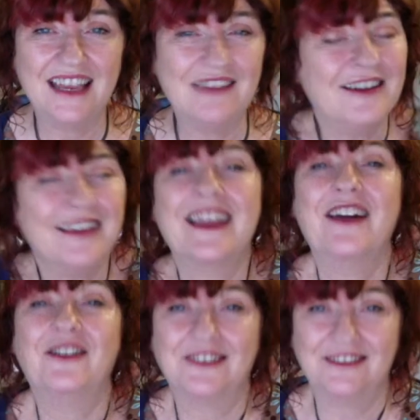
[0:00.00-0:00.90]
If nothing
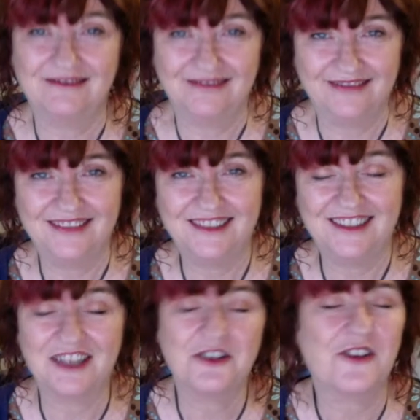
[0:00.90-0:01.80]
else,
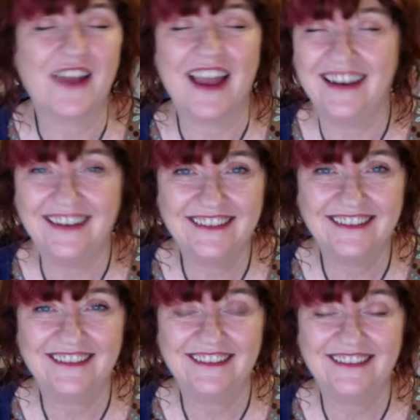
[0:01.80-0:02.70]
just create.
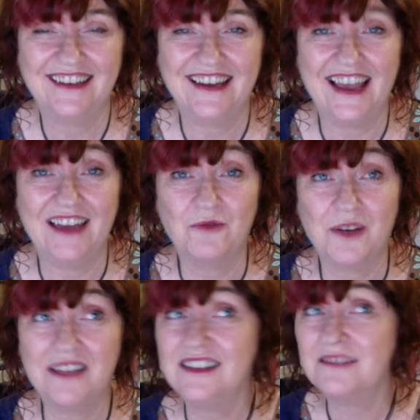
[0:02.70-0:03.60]
And
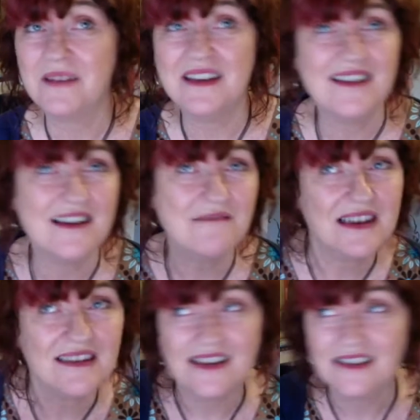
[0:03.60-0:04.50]
when this
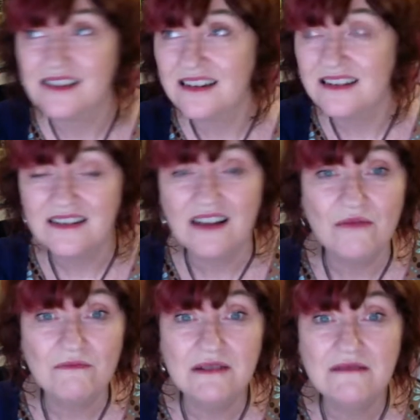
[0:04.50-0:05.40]
pandemic gets a little
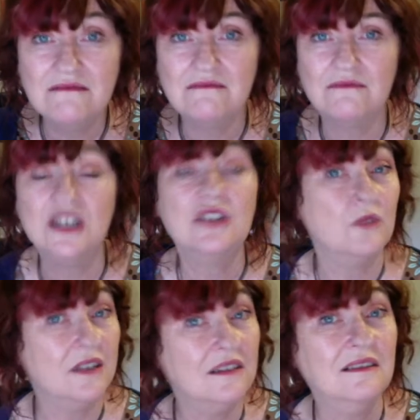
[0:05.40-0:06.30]
old boot, which it
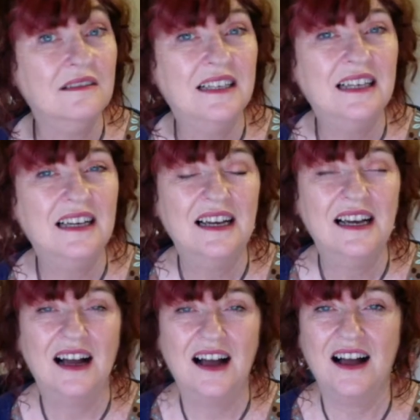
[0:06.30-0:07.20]
will,
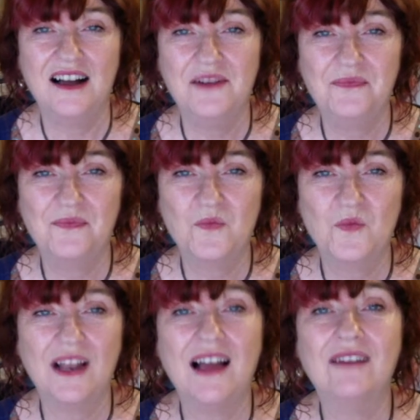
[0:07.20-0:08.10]

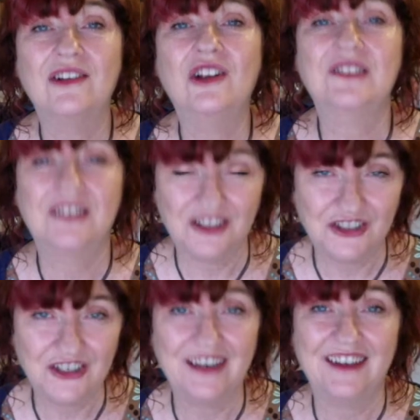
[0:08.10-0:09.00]
we'll have lots to
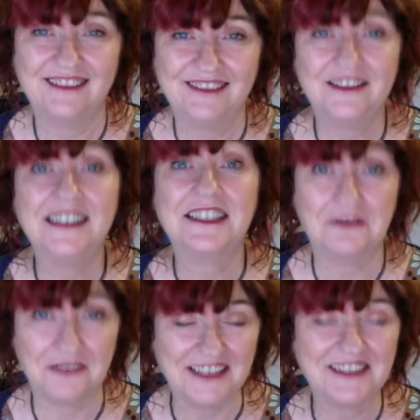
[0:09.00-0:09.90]
share face to
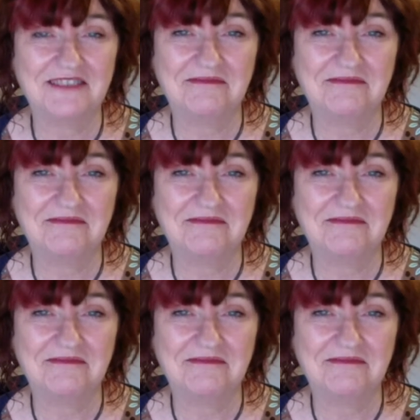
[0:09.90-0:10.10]
face.